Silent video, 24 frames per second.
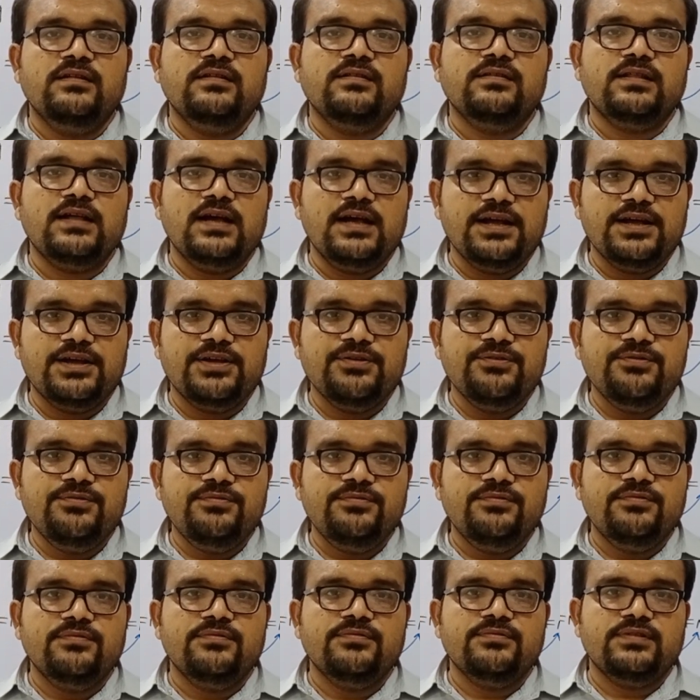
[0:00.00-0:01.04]
Thank
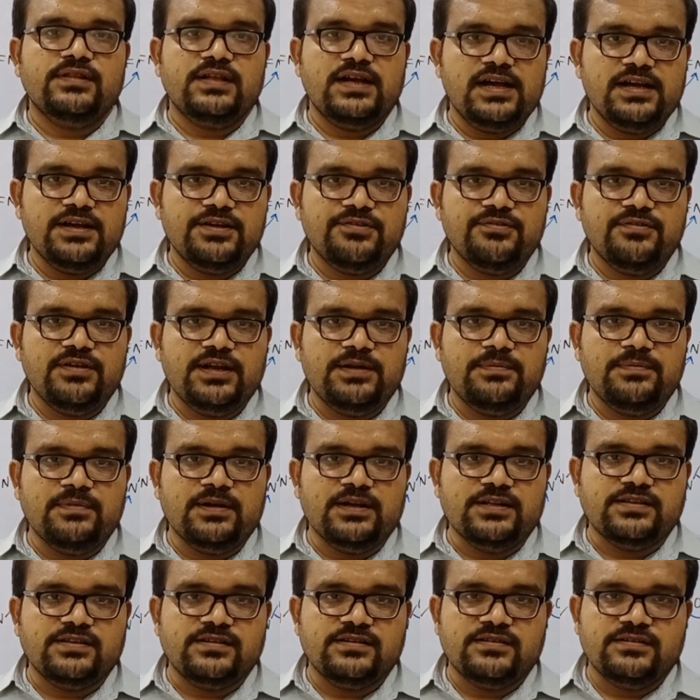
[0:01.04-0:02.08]
you very
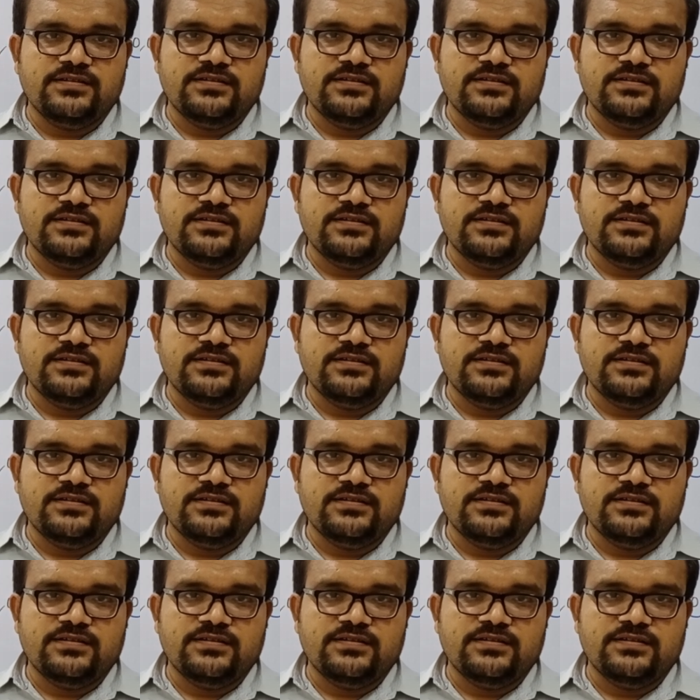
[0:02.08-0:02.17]
much.